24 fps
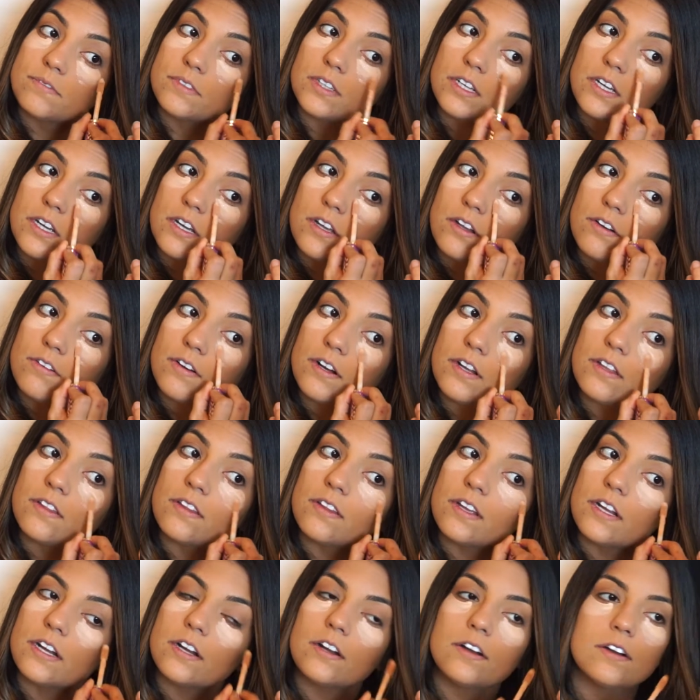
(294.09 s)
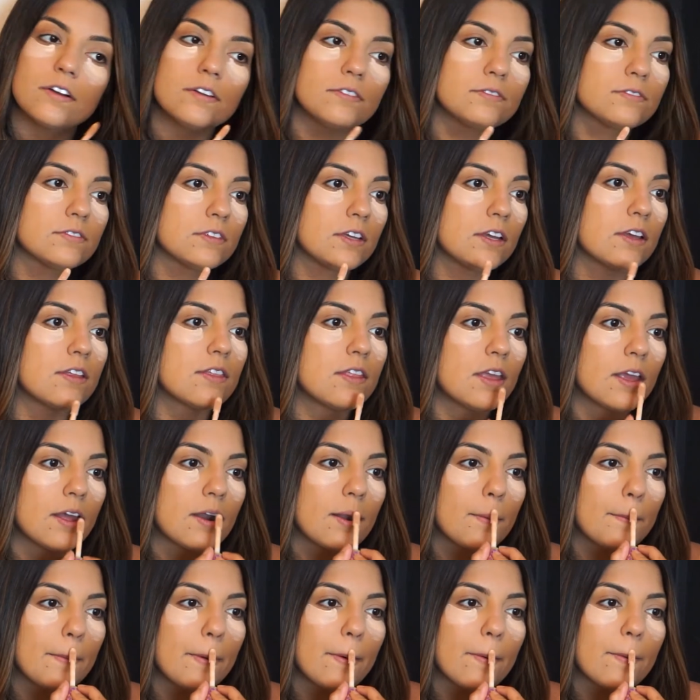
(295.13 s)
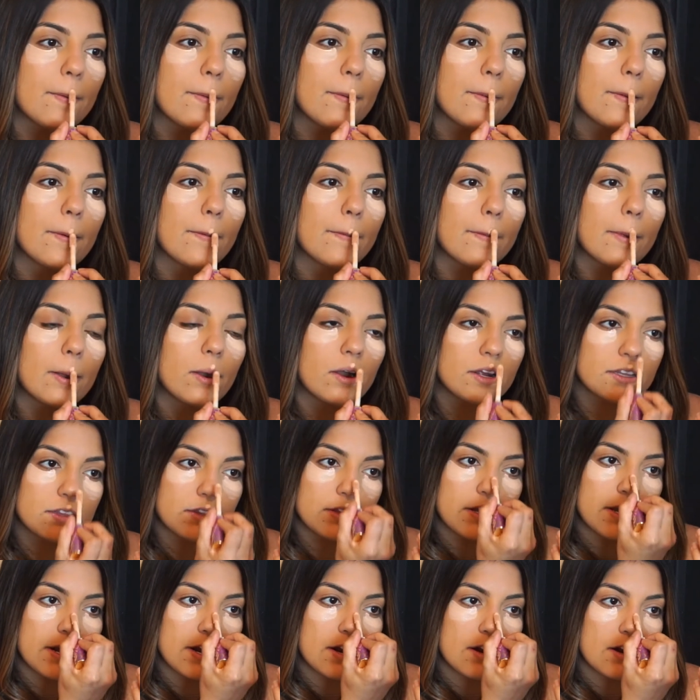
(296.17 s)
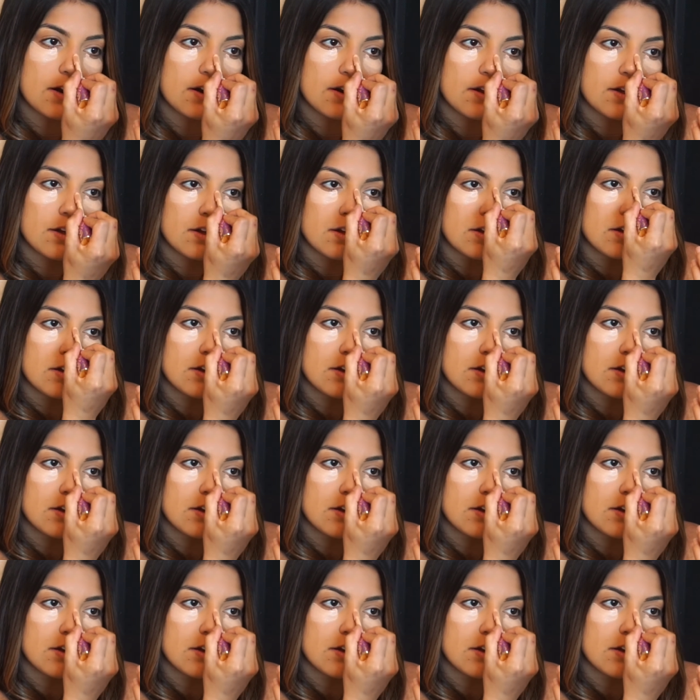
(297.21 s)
And right there, and then I'm gonna do a little bit right there,